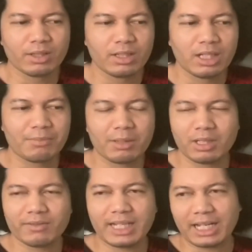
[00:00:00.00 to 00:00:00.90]
maybe
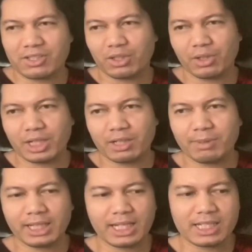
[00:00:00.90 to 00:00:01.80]
even executed,
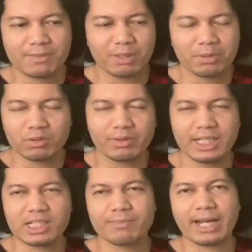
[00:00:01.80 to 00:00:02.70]
because people were
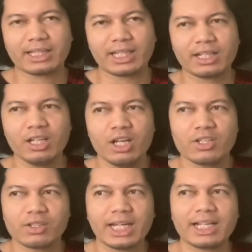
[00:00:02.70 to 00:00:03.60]
racist back then.
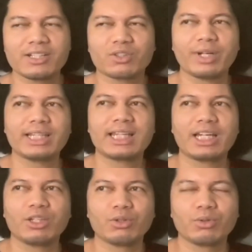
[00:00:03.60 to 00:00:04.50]
So yeah, it's great
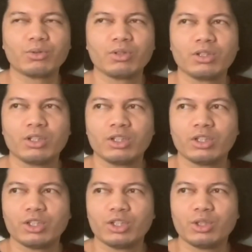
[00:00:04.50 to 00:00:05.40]
that you
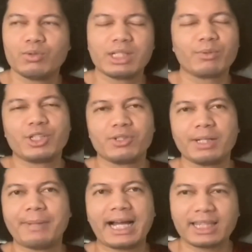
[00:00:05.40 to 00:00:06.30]
did what you
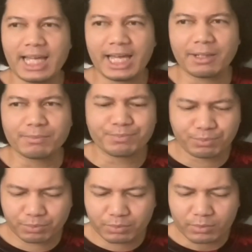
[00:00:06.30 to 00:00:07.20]
did back then,
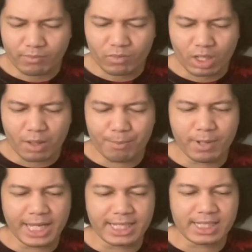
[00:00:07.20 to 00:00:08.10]

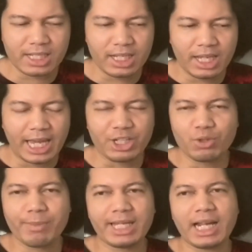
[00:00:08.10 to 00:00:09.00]
but, and you
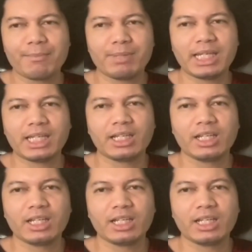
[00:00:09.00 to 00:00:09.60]
may not be,